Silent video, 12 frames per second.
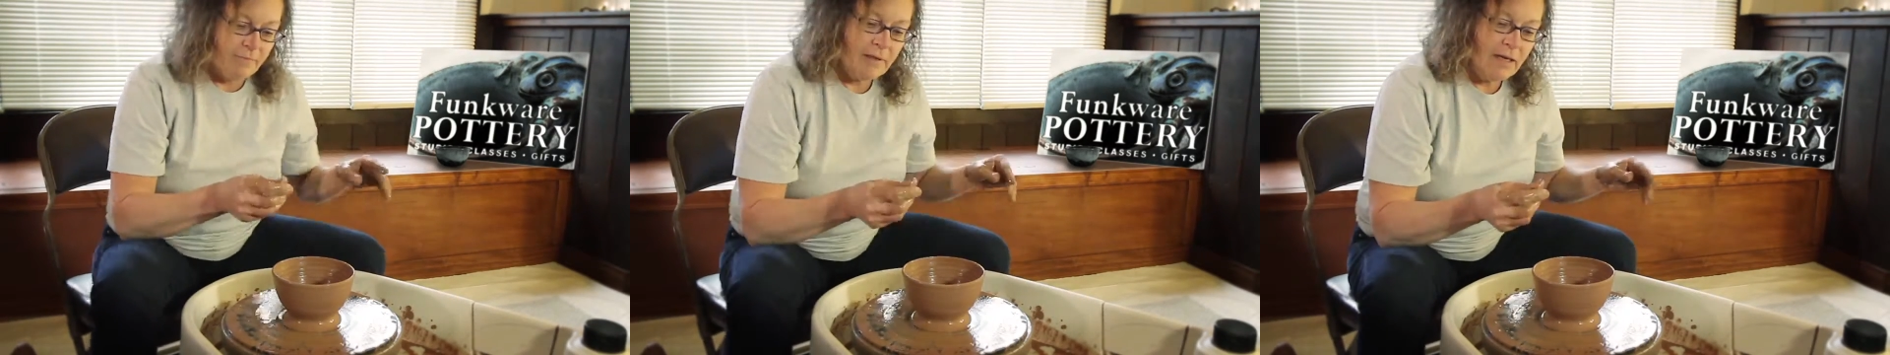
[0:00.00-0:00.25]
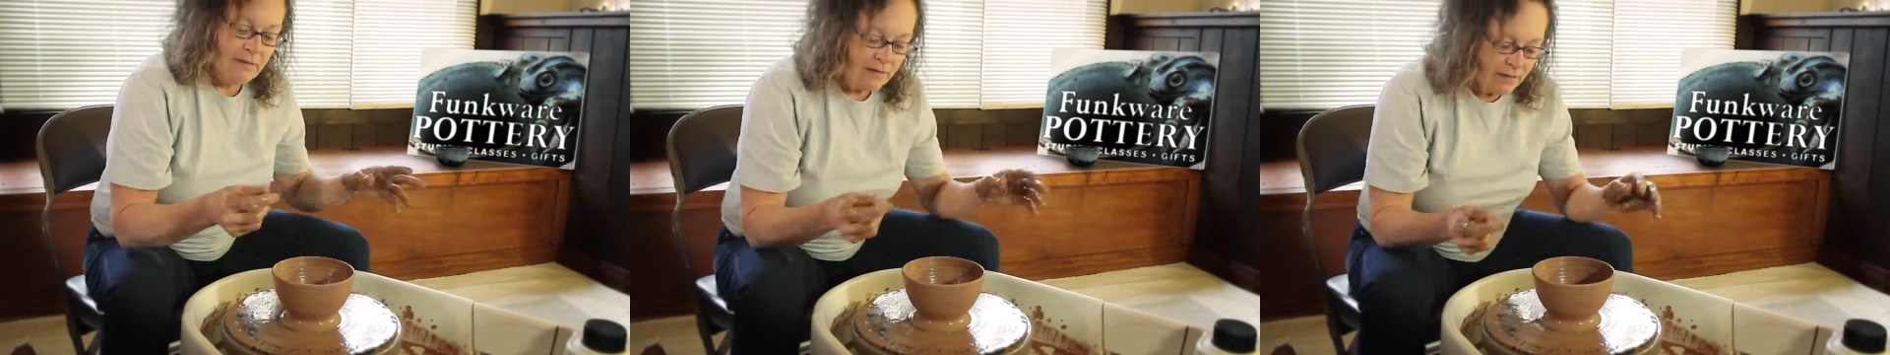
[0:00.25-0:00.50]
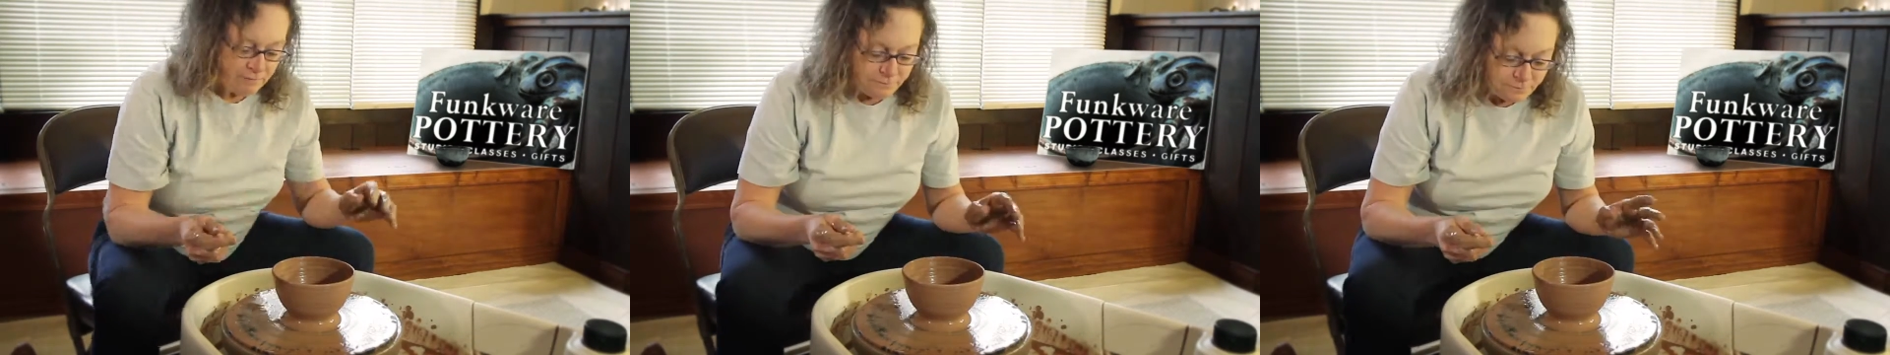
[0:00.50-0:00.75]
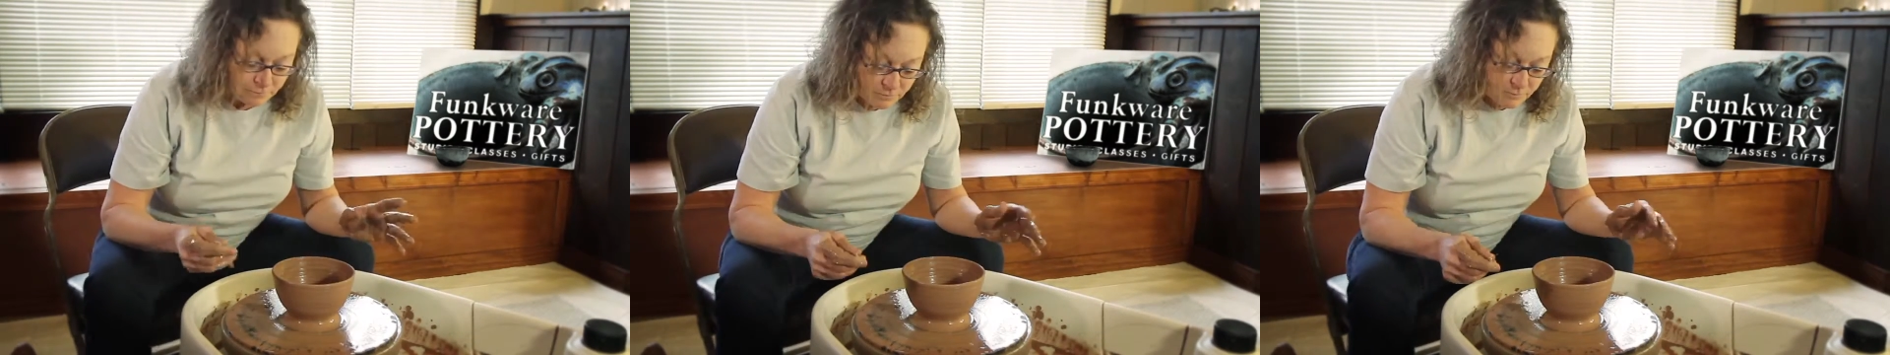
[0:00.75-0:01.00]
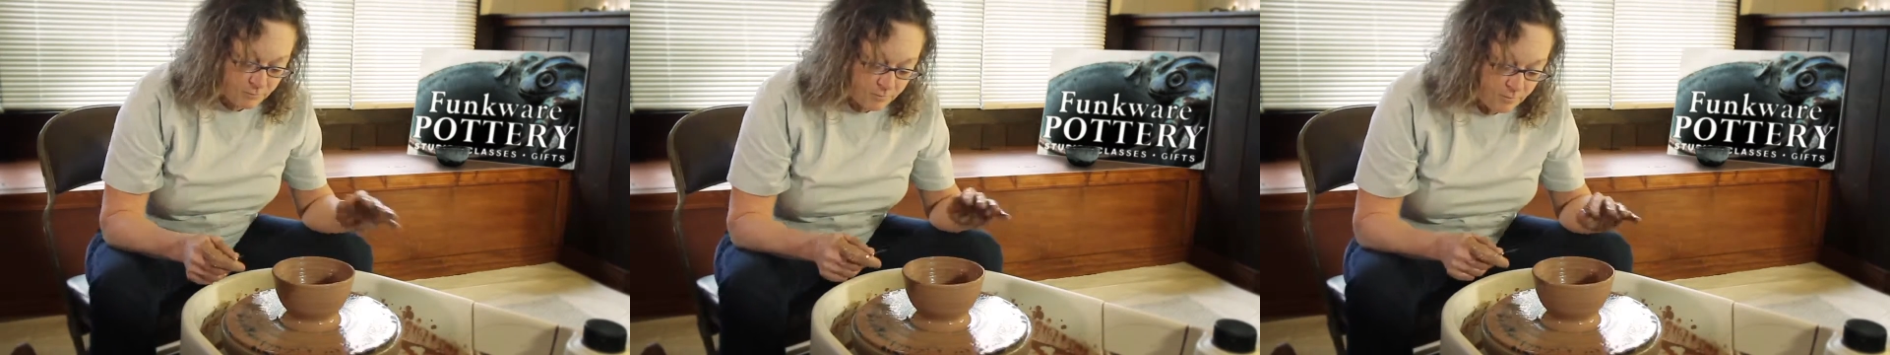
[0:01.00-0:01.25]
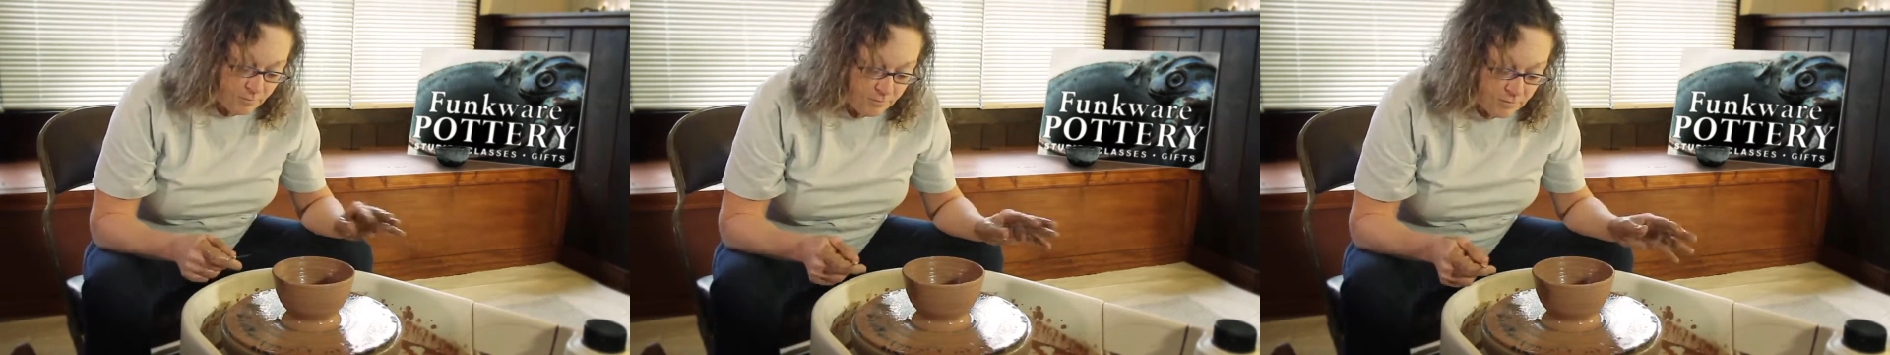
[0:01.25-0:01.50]
And then
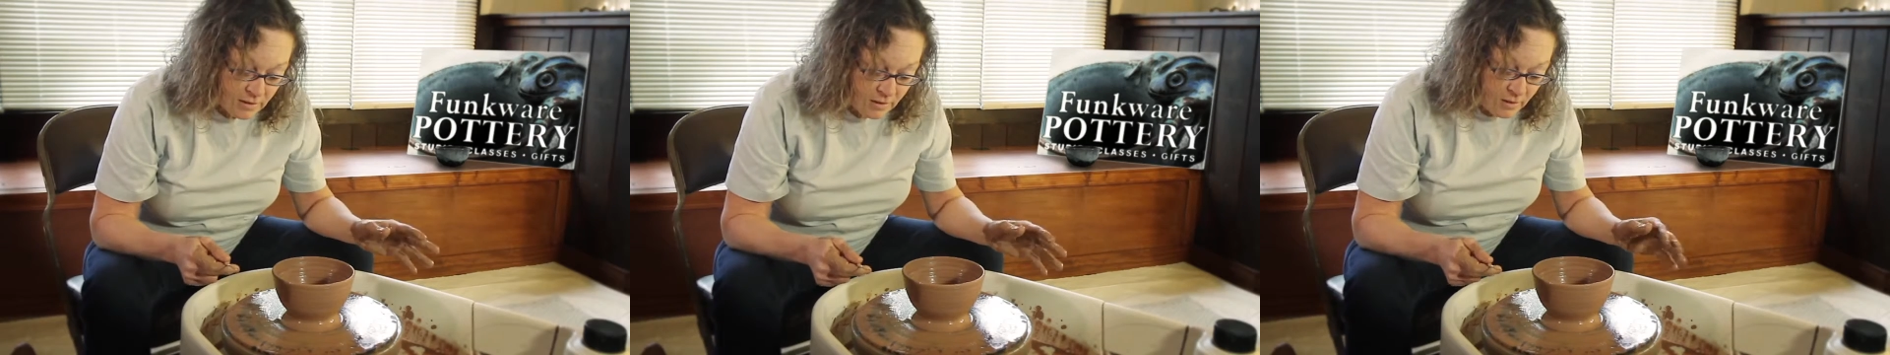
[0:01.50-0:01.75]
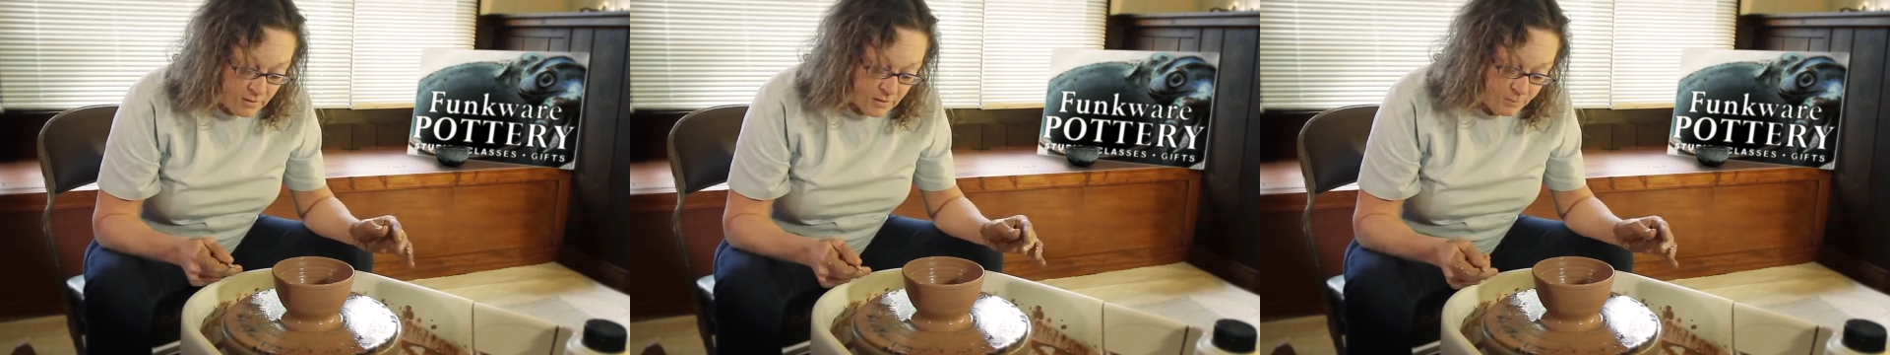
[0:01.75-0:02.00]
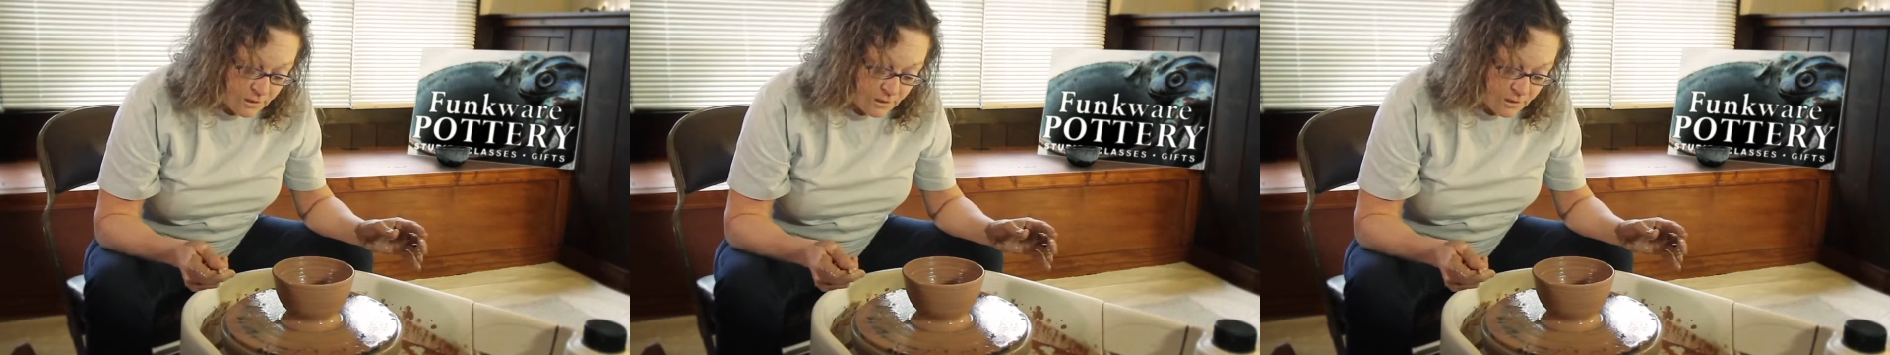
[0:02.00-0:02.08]
to